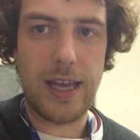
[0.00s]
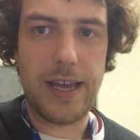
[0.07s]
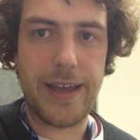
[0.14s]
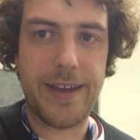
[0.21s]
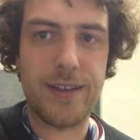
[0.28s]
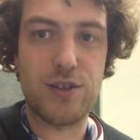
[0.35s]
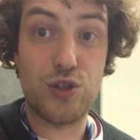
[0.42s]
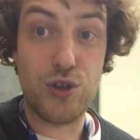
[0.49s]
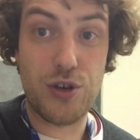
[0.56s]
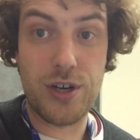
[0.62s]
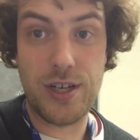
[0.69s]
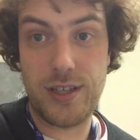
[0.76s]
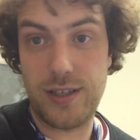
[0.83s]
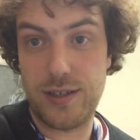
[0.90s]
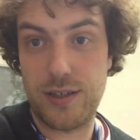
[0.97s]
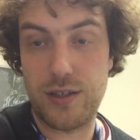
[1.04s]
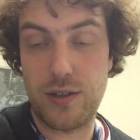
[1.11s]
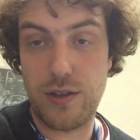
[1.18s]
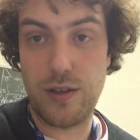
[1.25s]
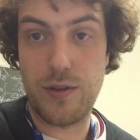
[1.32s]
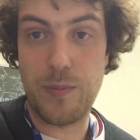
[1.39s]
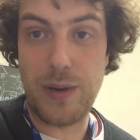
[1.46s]
Uh, CERN is
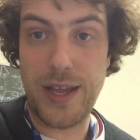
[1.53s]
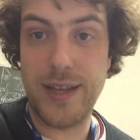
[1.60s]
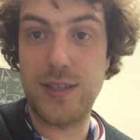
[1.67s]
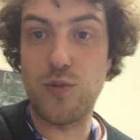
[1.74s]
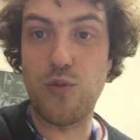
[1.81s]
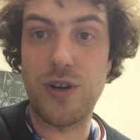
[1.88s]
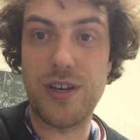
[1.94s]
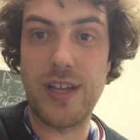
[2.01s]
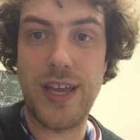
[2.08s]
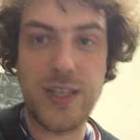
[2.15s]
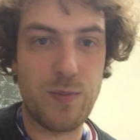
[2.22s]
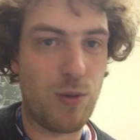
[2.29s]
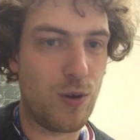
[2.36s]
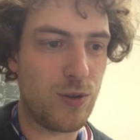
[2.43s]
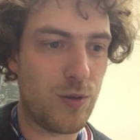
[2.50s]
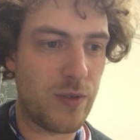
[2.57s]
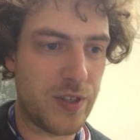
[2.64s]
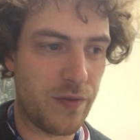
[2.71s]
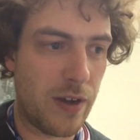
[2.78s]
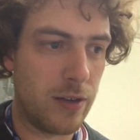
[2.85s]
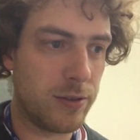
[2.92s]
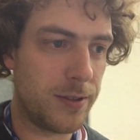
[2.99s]
the place where the Higgs boson was
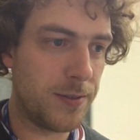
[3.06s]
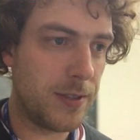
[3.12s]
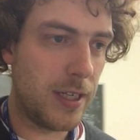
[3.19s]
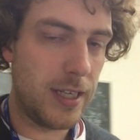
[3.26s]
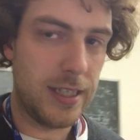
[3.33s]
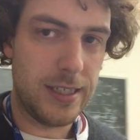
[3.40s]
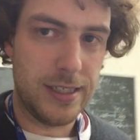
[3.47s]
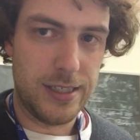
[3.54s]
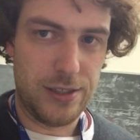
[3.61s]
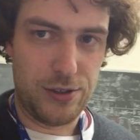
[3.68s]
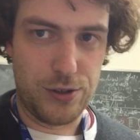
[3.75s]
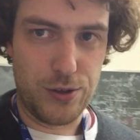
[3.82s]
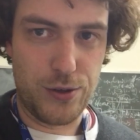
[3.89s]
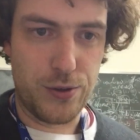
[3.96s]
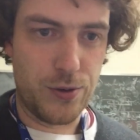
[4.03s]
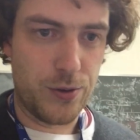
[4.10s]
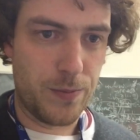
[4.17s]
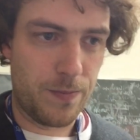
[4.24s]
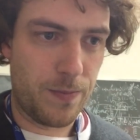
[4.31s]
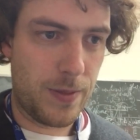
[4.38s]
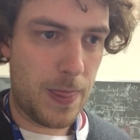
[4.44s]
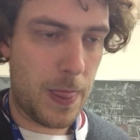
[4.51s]
found.
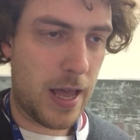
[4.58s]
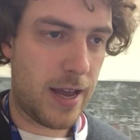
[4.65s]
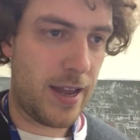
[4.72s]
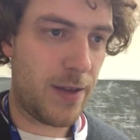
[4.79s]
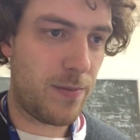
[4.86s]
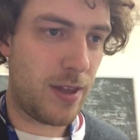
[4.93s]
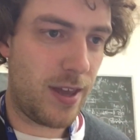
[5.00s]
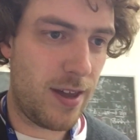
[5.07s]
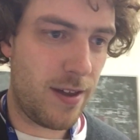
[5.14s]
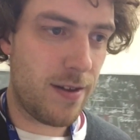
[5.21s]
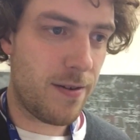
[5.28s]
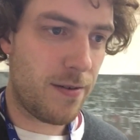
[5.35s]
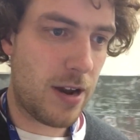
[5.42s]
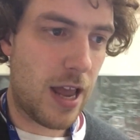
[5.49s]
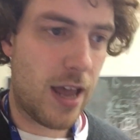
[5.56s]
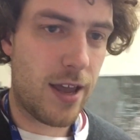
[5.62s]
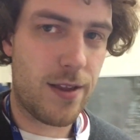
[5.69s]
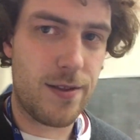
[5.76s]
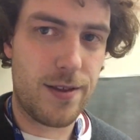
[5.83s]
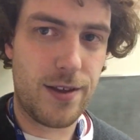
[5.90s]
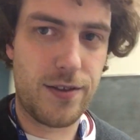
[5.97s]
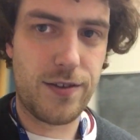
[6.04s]
So I am here
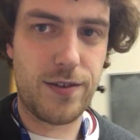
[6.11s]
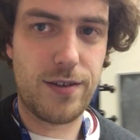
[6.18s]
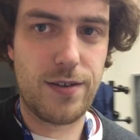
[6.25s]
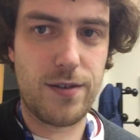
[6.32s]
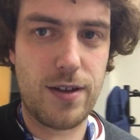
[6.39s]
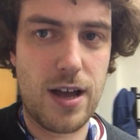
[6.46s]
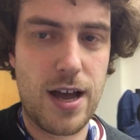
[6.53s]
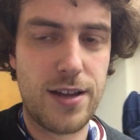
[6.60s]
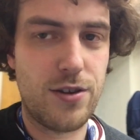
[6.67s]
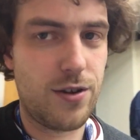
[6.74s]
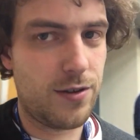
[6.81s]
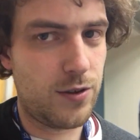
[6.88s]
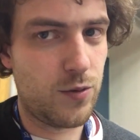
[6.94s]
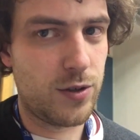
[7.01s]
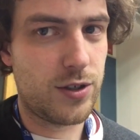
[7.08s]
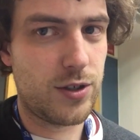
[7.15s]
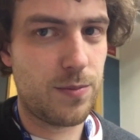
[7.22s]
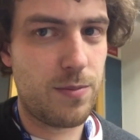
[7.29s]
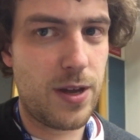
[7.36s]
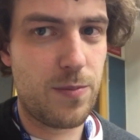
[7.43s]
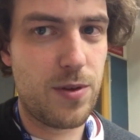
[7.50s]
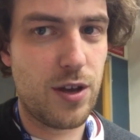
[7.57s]
and this I thought this was
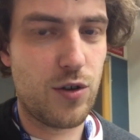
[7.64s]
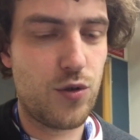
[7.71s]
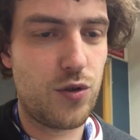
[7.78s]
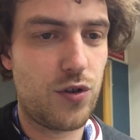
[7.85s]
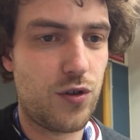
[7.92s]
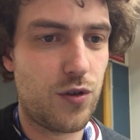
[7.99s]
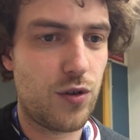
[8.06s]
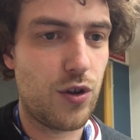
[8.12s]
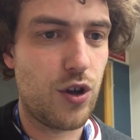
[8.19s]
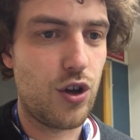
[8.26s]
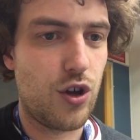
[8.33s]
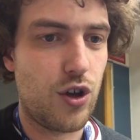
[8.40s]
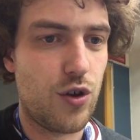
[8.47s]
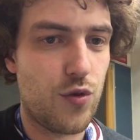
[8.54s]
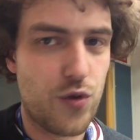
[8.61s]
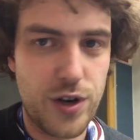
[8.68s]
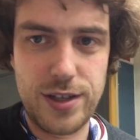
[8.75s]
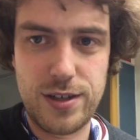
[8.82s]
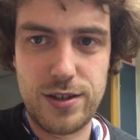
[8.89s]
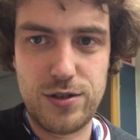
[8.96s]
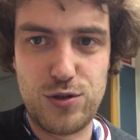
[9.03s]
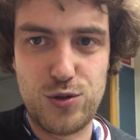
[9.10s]
maybe a good
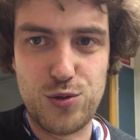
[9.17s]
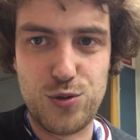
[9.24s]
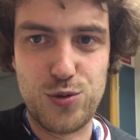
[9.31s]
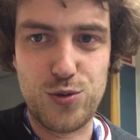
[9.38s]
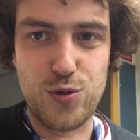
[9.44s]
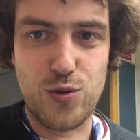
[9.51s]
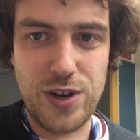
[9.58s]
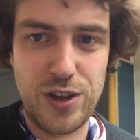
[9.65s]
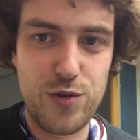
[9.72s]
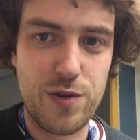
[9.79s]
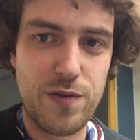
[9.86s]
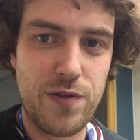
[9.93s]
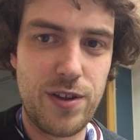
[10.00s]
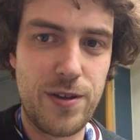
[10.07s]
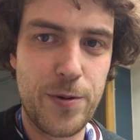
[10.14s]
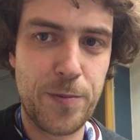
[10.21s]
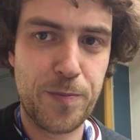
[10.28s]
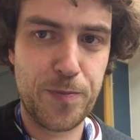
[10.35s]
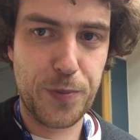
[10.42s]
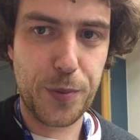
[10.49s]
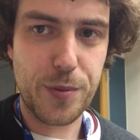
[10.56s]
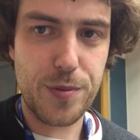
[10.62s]
reason to redo a video.
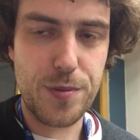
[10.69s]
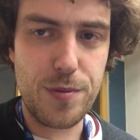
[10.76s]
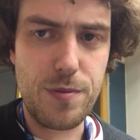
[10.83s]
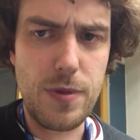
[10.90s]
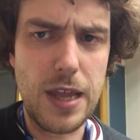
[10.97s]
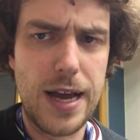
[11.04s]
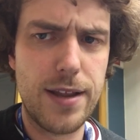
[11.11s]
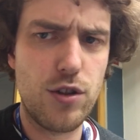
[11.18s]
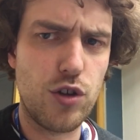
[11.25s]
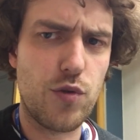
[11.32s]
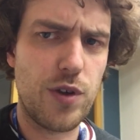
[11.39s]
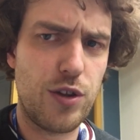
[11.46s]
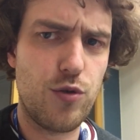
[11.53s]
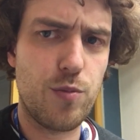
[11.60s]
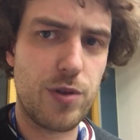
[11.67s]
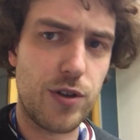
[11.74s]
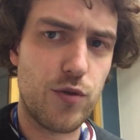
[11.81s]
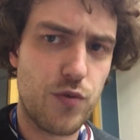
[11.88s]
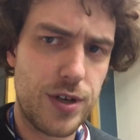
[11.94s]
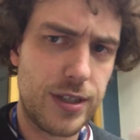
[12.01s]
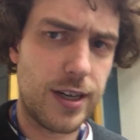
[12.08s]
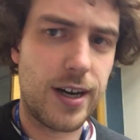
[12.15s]
Not redo, but
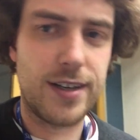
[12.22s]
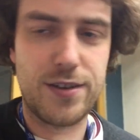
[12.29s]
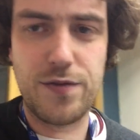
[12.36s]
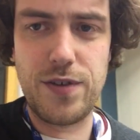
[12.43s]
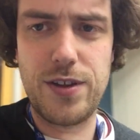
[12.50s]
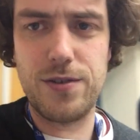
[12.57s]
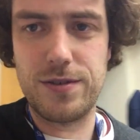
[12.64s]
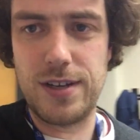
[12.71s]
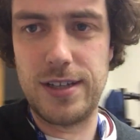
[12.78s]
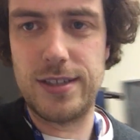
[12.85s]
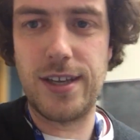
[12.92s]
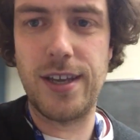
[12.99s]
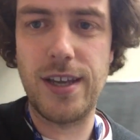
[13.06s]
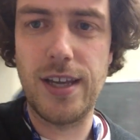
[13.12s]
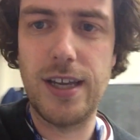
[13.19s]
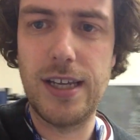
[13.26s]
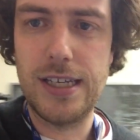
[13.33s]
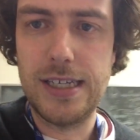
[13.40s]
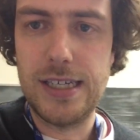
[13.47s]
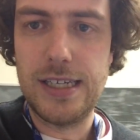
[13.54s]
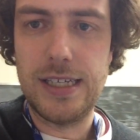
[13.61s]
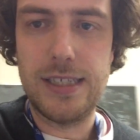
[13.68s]
restart the videos, let's say.
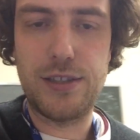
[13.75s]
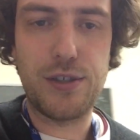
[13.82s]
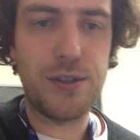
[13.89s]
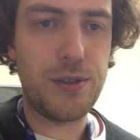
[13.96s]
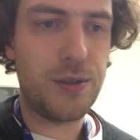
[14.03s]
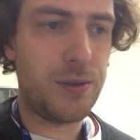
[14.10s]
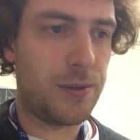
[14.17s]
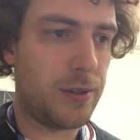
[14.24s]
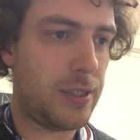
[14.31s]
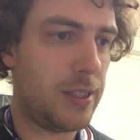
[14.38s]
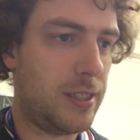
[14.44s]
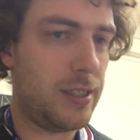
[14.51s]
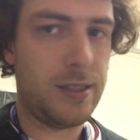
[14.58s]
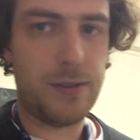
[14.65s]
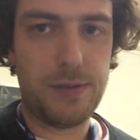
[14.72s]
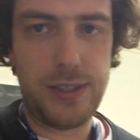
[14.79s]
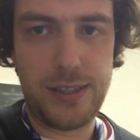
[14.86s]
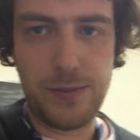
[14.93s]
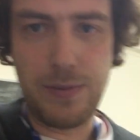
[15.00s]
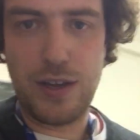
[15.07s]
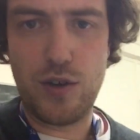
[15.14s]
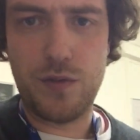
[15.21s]
So uh, this
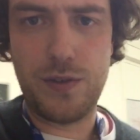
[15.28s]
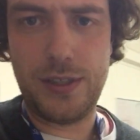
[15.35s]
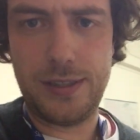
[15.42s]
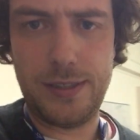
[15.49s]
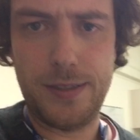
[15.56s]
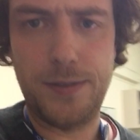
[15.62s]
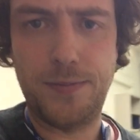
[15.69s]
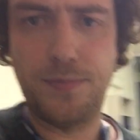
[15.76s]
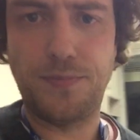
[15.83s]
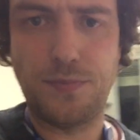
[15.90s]
is my office.